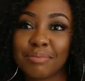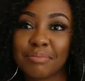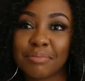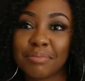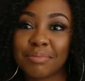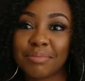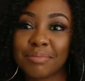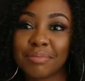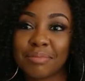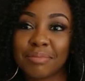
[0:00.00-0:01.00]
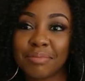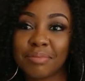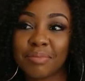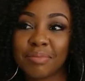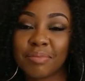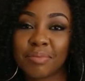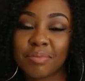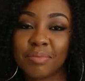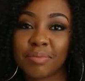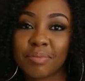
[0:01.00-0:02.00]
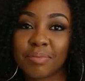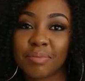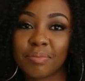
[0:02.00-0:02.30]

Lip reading: (not speaking)